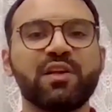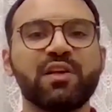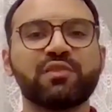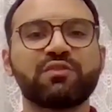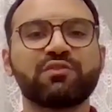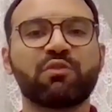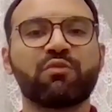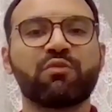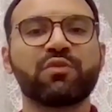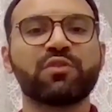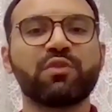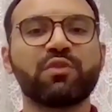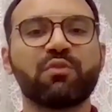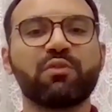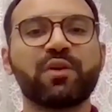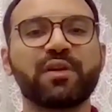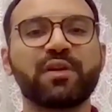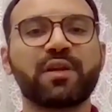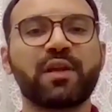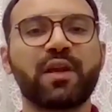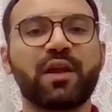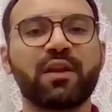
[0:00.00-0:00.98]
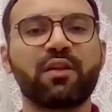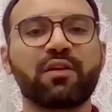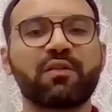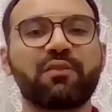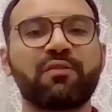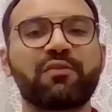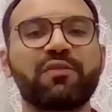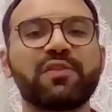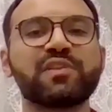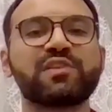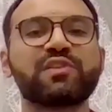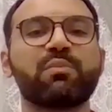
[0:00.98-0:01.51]
So we're doing a lot
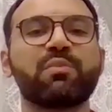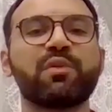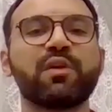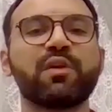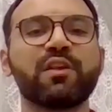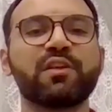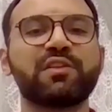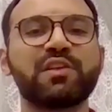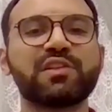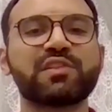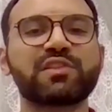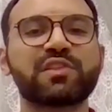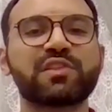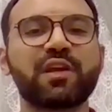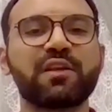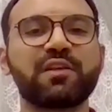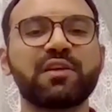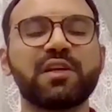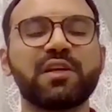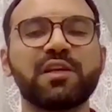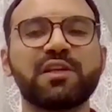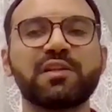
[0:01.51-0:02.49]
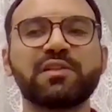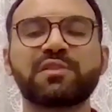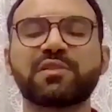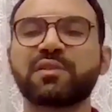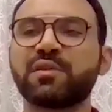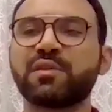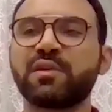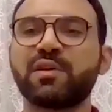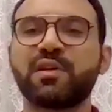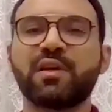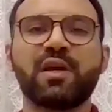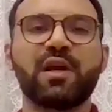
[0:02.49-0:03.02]
of feasibility
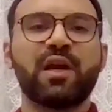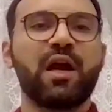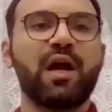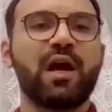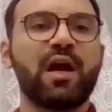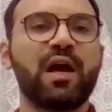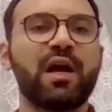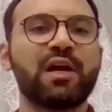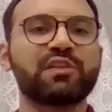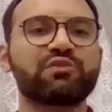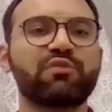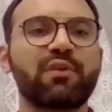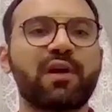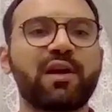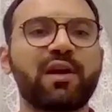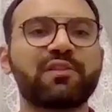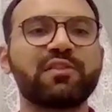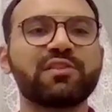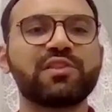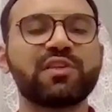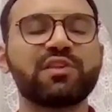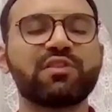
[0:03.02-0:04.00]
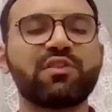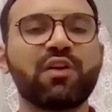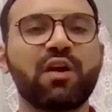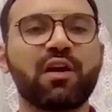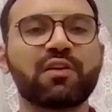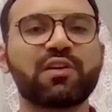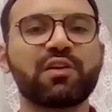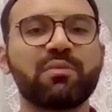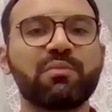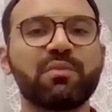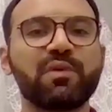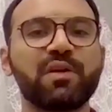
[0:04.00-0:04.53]
studies, strategy
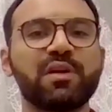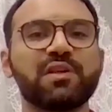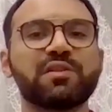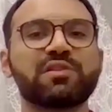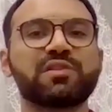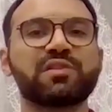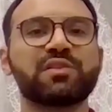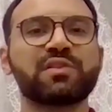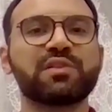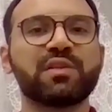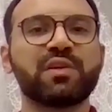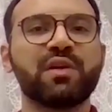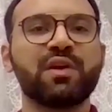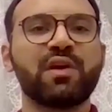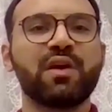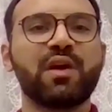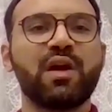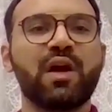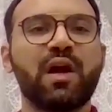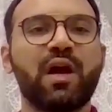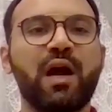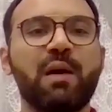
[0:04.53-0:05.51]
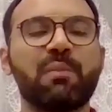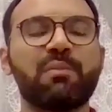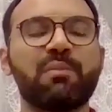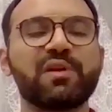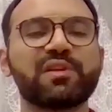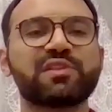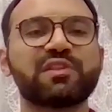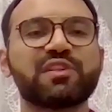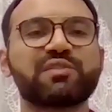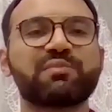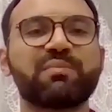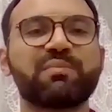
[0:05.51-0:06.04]
documents,
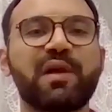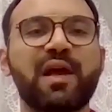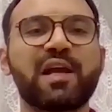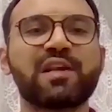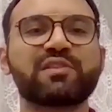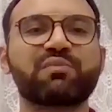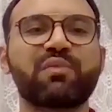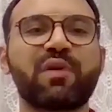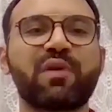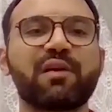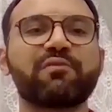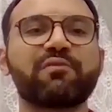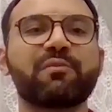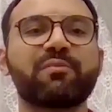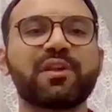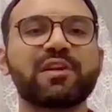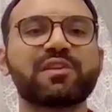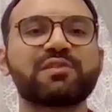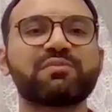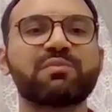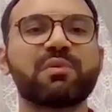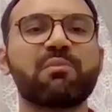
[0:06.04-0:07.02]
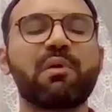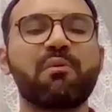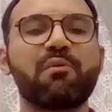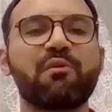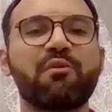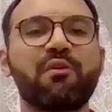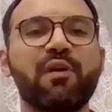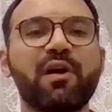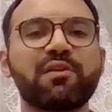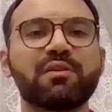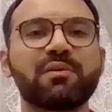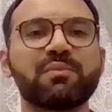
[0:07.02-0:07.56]
business plans, private placement
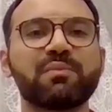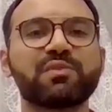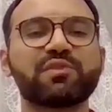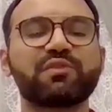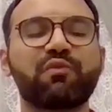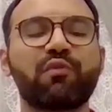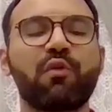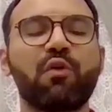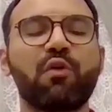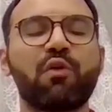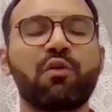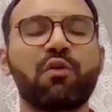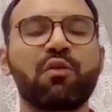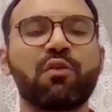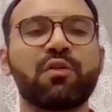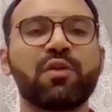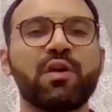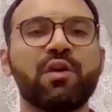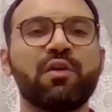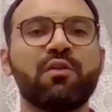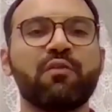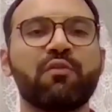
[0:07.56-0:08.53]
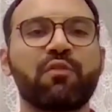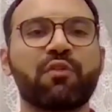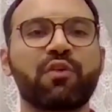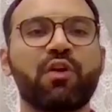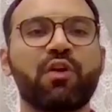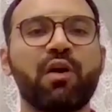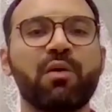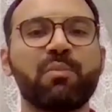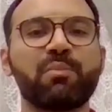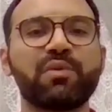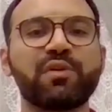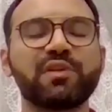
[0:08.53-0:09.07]
memorandums for
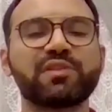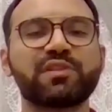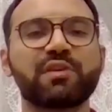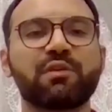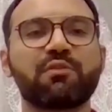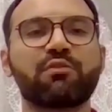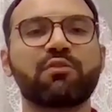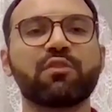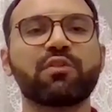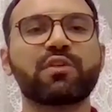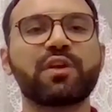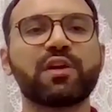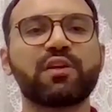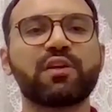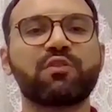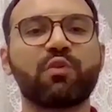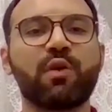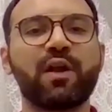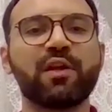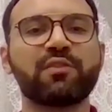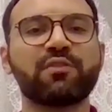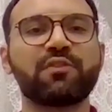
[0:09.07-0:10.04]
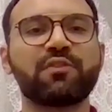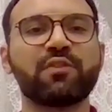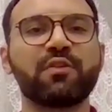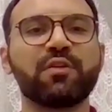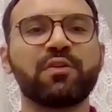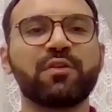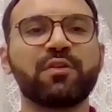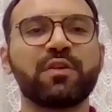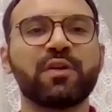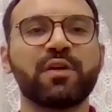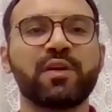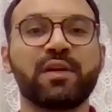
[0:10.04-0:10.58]
companies that were looking to
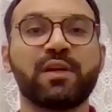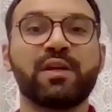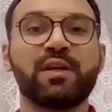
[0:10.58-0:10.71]
enter